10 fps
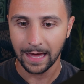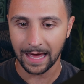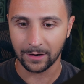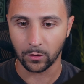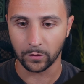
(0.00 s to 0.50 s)

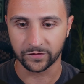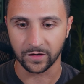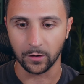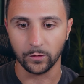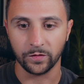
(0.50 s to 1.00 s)
and
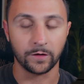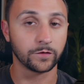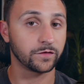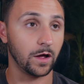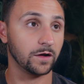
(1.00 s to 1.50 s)
also
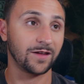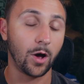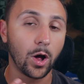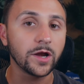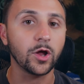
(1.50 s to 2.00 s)
there's a
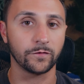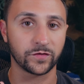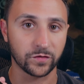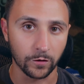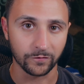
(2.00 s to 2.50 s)
ton of
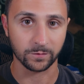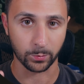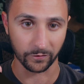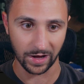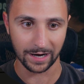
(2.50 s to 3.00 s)
service
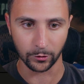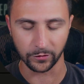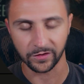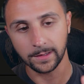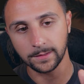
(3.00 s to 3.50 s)
providers